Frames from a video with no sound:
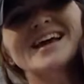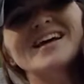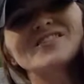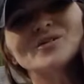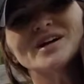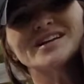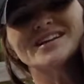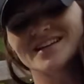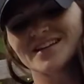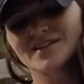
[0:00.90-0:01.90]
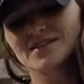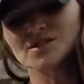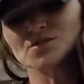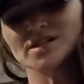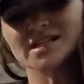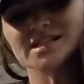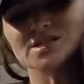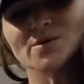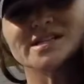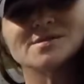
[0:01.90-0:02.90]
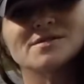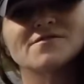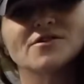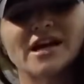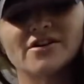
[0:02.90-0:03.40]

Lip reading: Hey everyone, this reading is going to be for